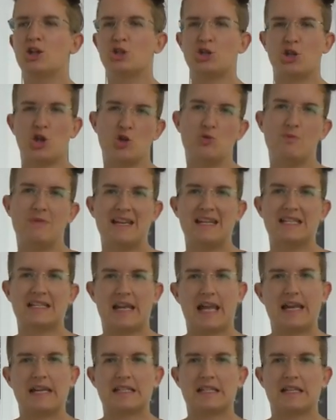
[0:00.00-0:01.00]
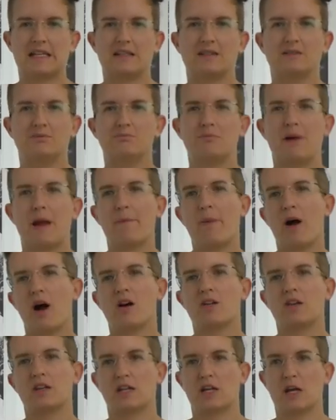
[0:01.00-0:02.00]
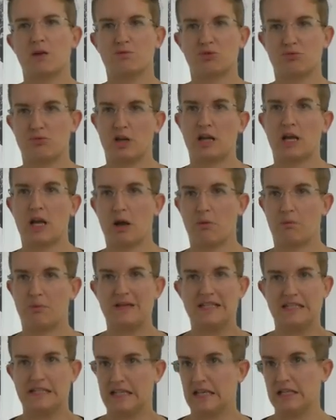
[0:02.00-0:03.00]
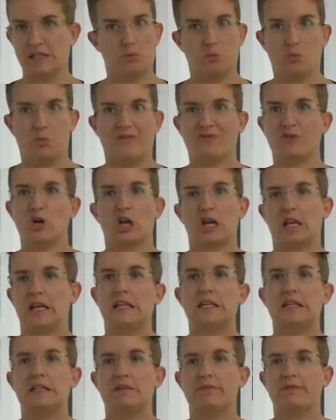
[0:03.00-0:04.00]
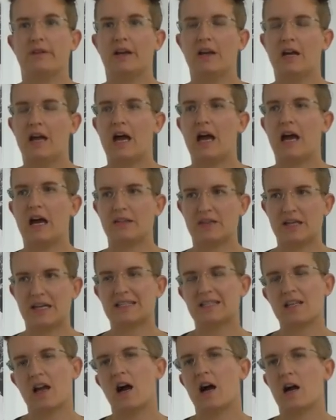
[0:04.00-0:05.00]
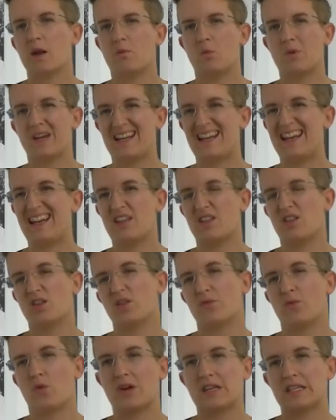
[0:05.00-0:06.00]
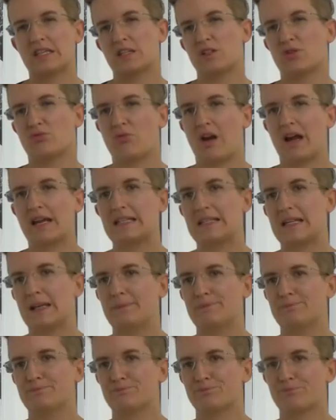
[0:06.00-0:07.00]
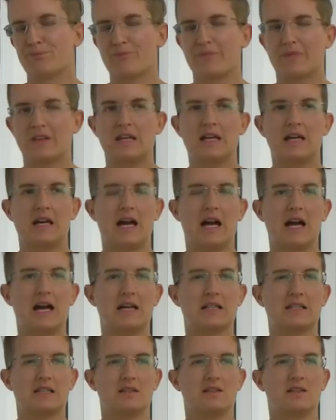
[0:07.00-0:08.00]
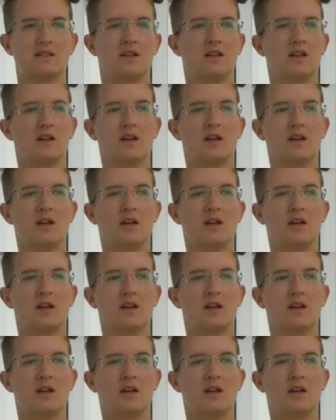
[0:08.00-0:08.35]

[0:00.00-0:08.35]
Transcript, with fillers: Two minutes later, my partner comes running up and says, We've got to leave. At that time, we can hear that the voices are rising, and